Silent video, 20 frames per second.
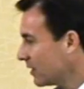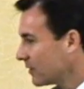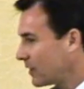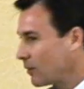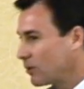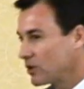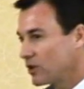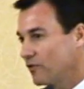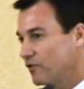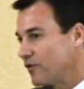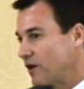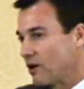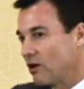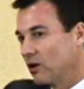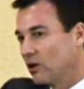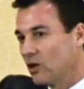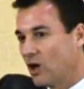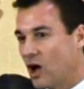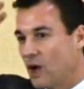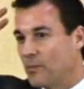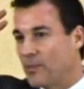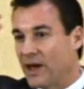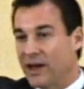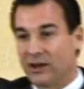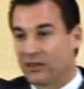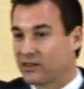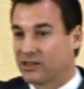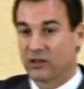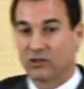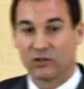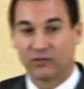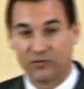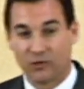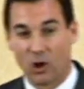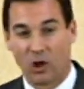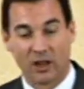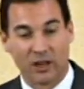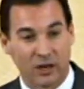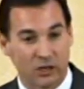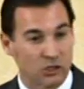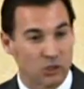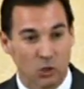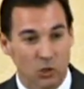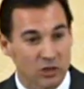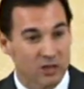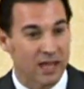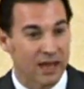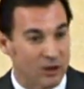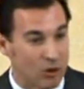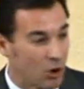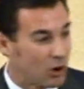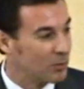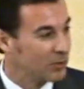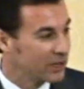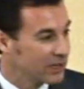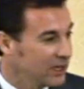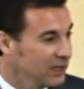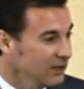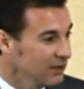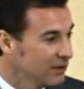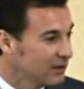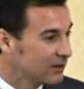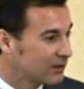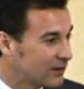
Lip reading: There was a federal law passed. It doesn't fall on a Tuesday normally,